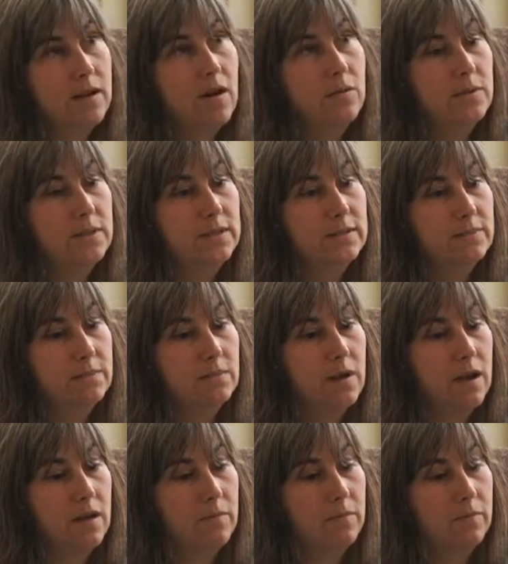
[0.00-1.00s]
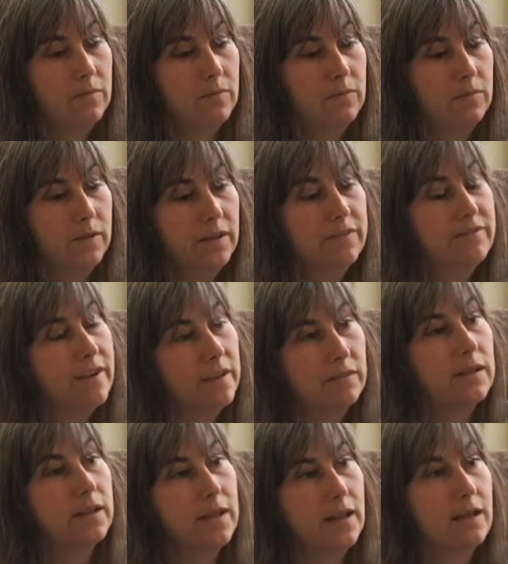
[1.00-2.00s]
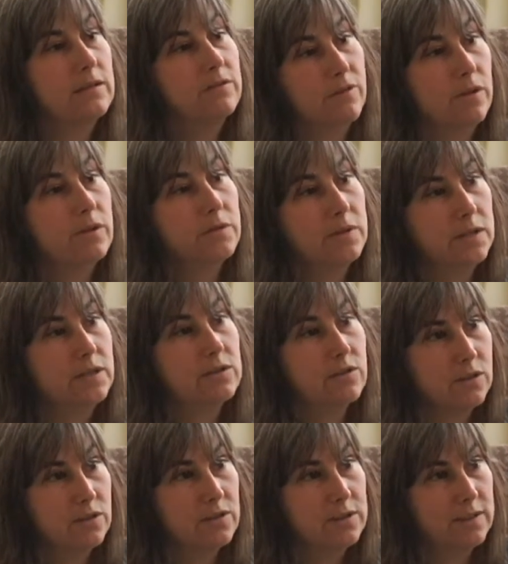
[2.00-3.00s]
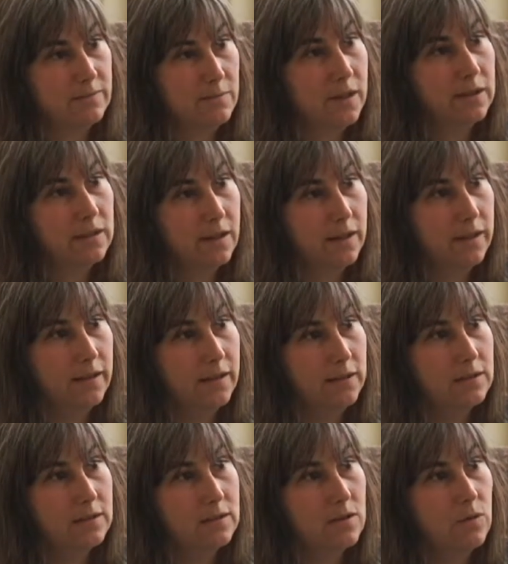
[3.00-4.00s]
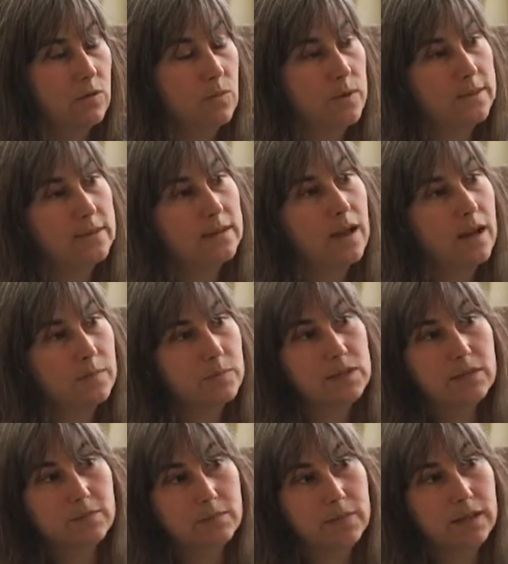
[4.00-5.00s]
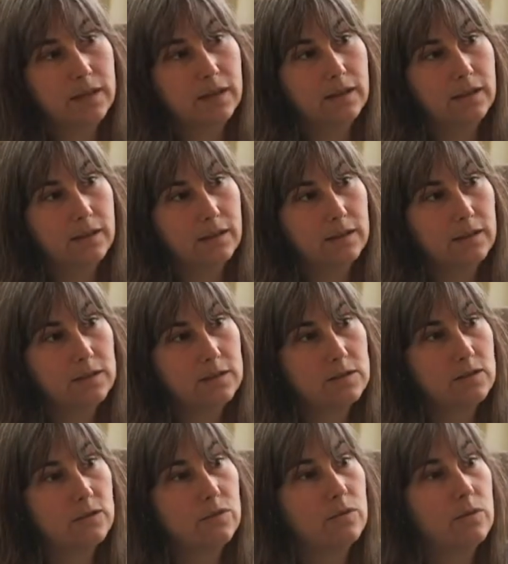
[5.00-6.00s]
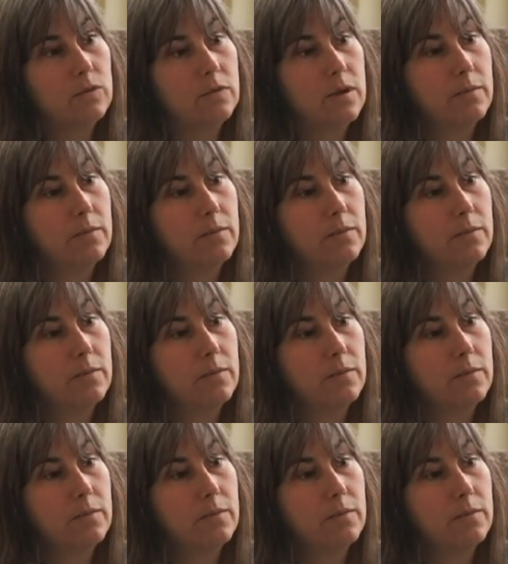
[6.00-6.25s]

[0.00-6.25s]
always really felt that I had to follow the instructions of my client, so it wasn't up to me to